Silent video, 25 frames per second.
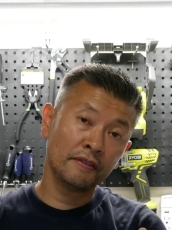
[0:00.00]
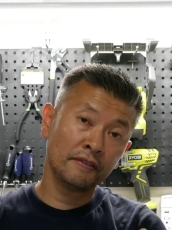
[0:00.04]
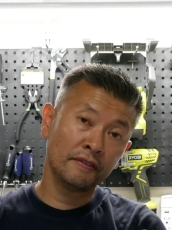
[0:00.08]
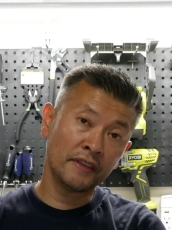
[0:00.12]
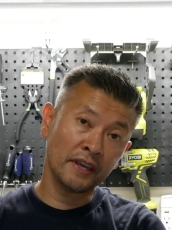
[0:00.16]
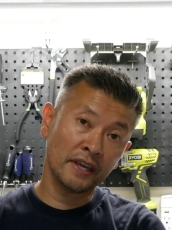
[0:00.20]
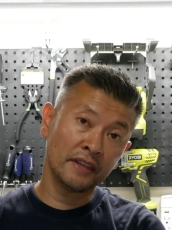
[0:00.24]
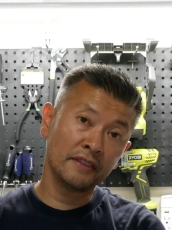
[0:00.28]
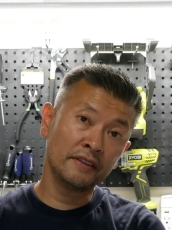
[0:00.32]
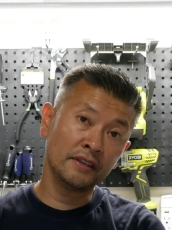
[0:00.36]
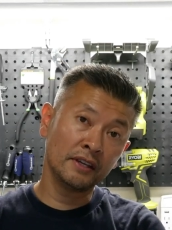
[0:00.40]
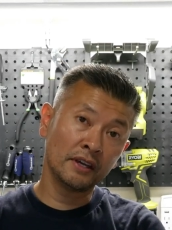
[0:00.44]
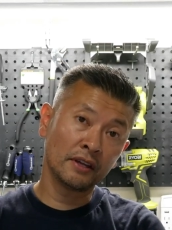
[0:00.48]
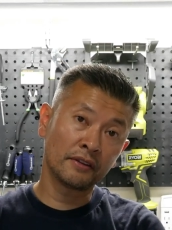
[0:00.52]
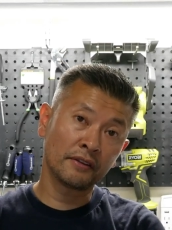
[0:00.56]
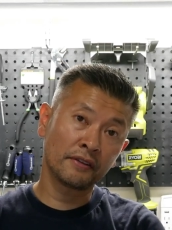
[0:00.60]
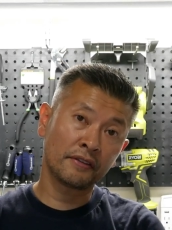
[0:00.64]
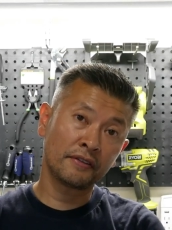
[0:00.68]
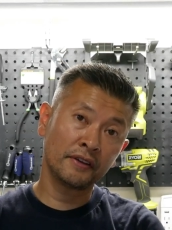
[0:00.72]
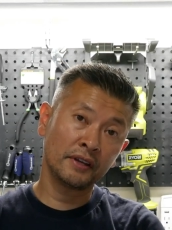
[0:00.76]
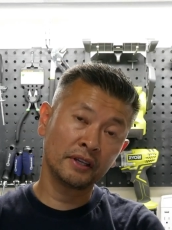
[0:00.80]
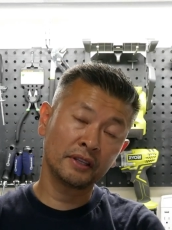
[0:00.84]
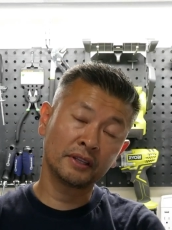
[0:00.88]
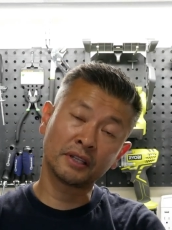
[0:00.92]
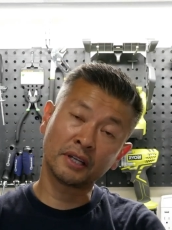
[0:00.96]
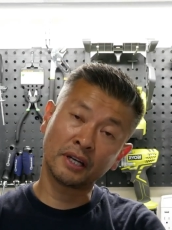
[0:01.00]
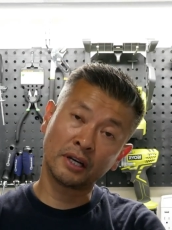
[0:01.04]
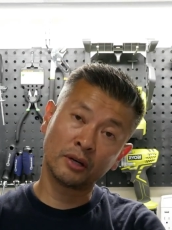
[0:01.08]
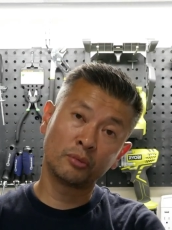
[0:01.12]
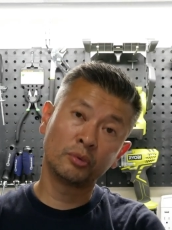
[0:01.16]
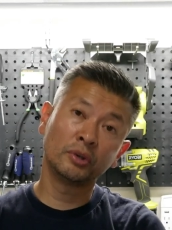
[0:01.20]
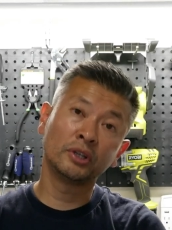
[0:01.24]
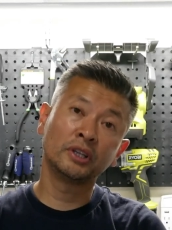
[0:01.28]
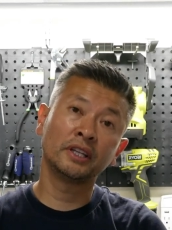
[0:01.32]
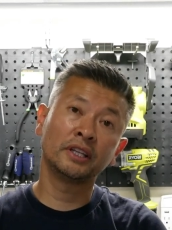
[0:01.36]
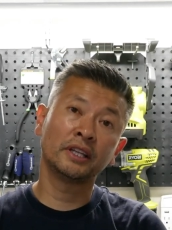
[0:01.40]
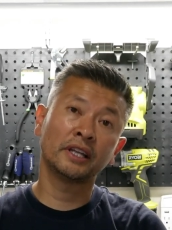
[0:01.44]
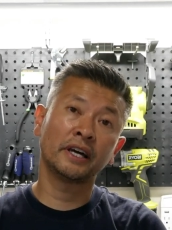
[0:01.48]
Then the other thing that I
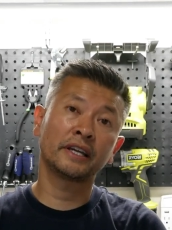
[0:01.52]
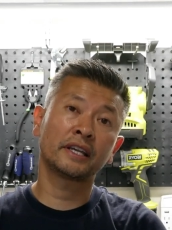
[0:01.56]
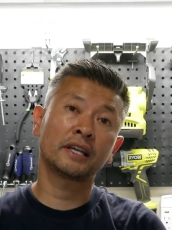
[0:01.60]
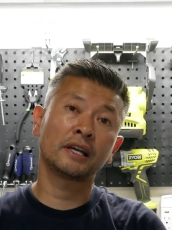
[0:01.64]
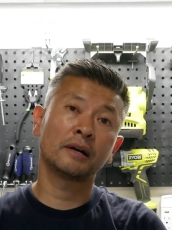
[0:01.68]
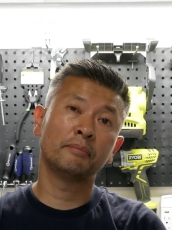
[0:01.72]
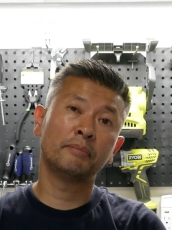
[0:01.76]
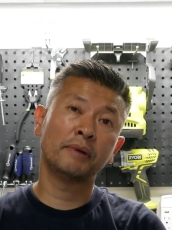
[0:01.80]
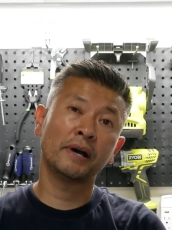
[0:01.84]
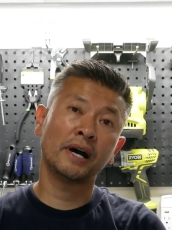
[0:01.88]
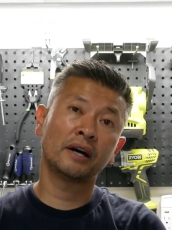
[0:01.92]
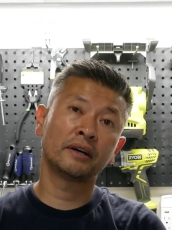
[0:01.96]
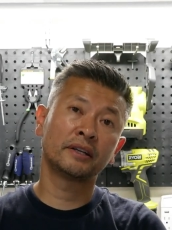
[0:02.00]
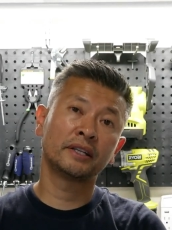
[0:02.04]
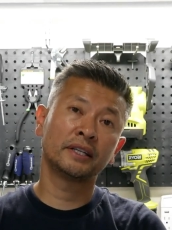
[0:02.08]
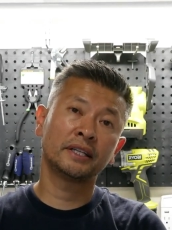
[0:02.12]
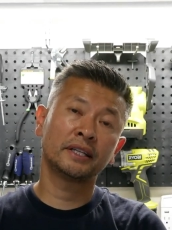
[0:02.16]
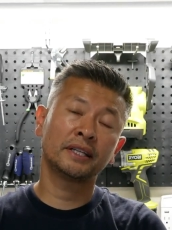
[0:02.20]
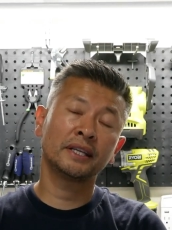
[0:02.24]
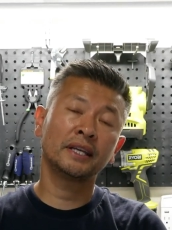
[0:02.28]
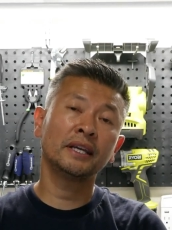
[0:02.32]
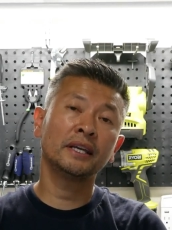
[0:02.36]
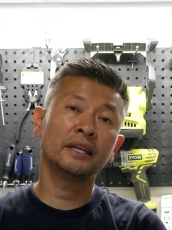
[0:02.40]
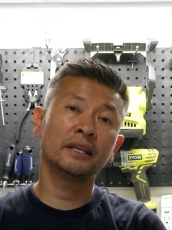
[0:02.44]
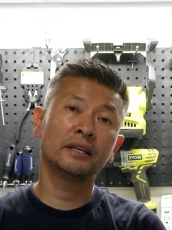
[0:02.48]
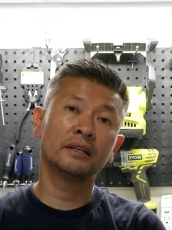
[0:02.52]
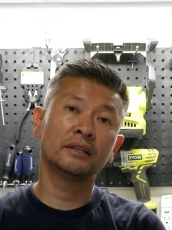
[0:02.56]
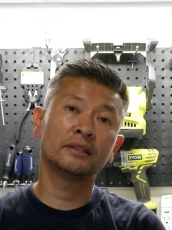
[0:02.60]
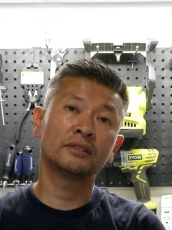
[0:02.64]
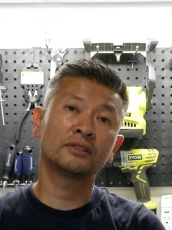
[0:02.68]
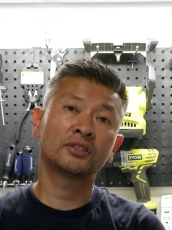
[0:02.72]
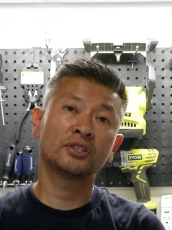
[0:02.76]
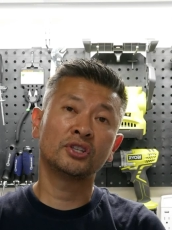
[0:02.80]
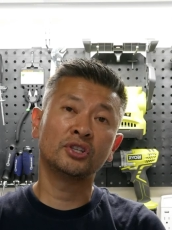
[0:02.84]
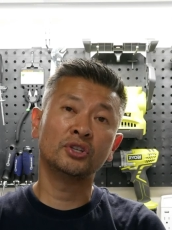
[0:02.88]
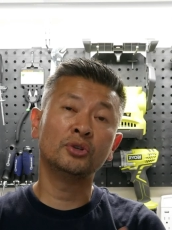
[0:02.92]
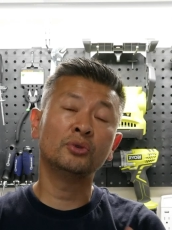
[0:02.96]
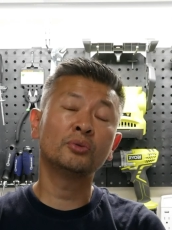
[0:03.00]
really like about it
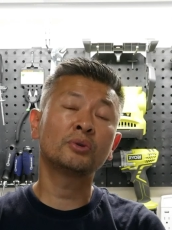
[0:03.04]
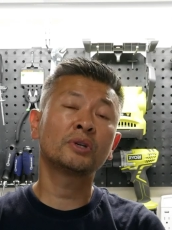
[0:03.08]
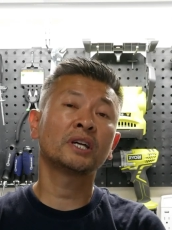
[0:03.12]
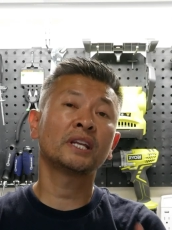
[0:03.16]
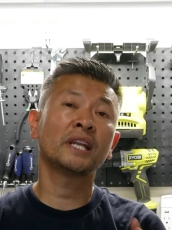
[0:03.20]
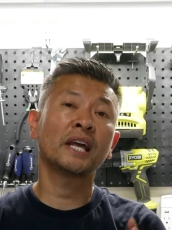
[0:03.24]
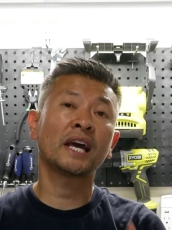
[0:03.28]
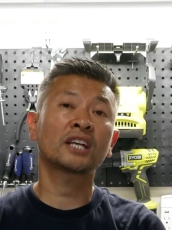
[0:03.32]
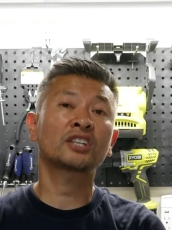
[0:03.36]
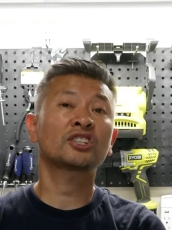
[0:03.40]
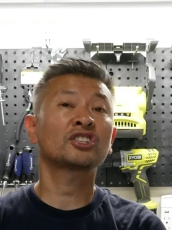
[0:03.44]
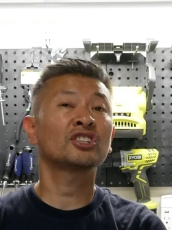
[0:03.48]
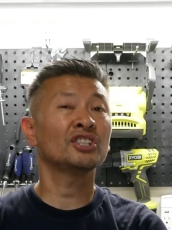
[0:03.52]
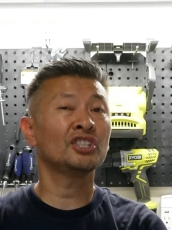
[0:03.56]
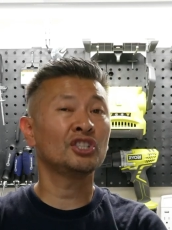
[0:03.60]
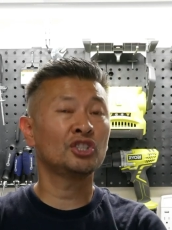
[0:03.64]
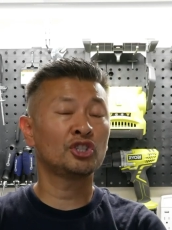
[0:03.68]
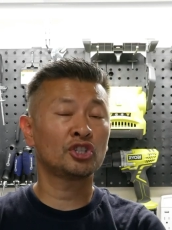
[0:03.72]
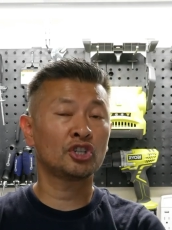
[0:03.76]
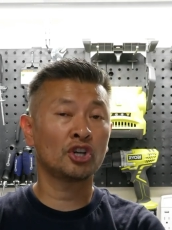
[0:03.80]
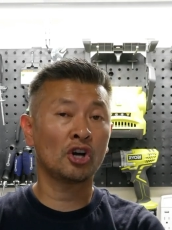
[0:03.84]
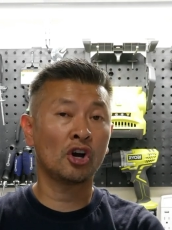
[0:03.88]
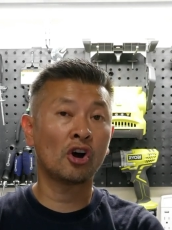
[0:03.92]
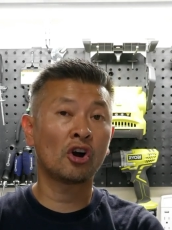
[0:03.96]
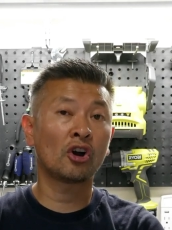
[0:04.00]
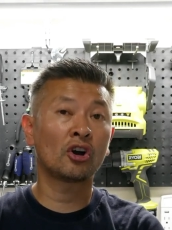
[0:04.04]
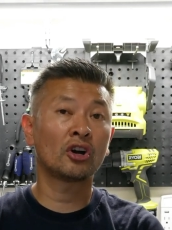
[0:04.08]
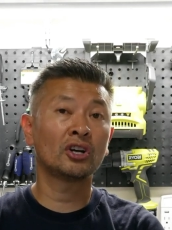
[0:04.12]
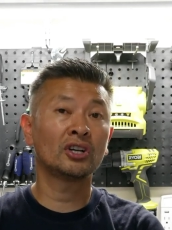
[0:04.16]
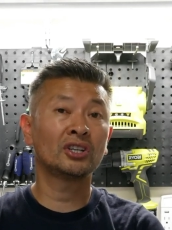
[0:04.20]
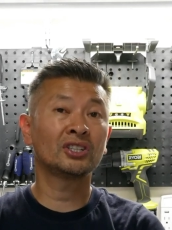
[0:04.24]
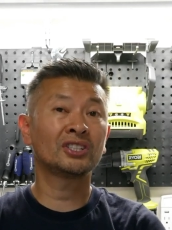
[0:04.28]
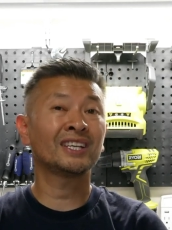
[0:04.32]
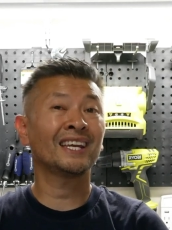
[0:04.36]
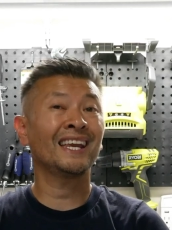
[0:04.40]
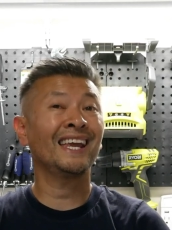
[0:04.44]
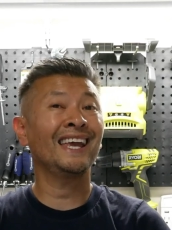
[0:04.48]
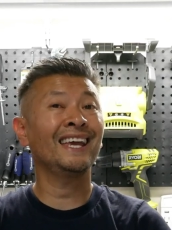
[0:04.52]
is you can actually
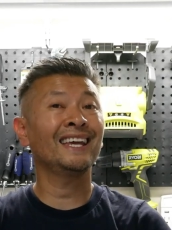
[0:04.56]
charge